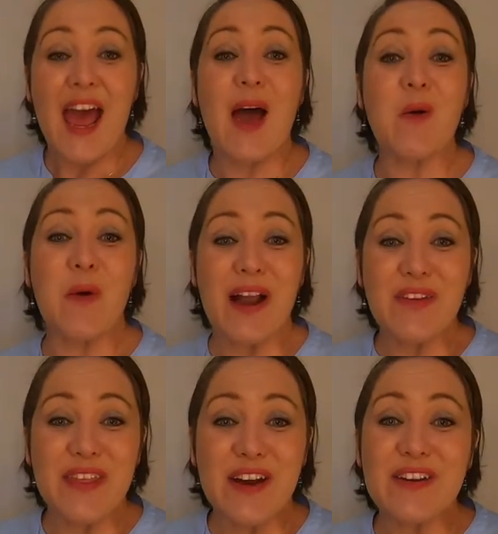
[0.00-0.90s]
And while
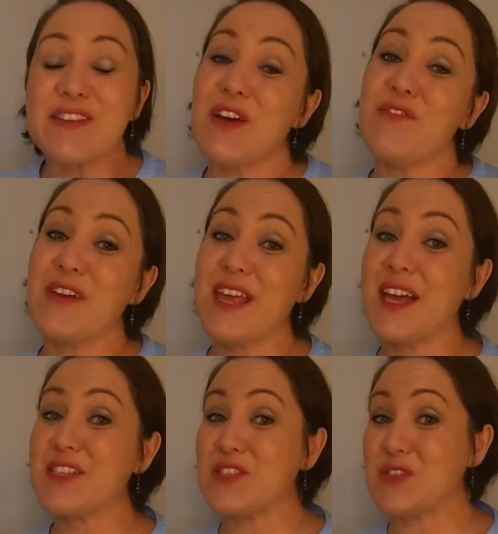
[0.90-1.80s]
you're there, don't
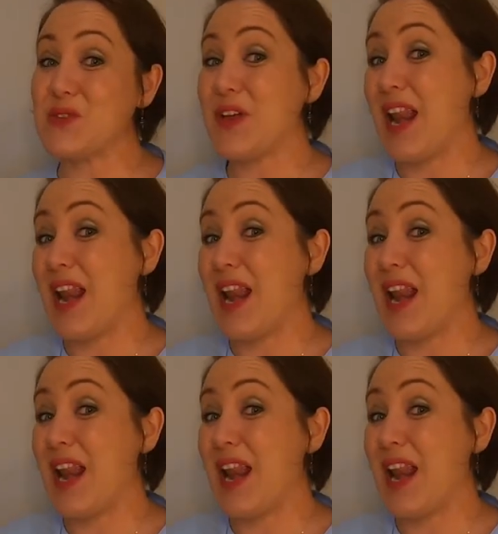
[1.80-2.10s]
forget to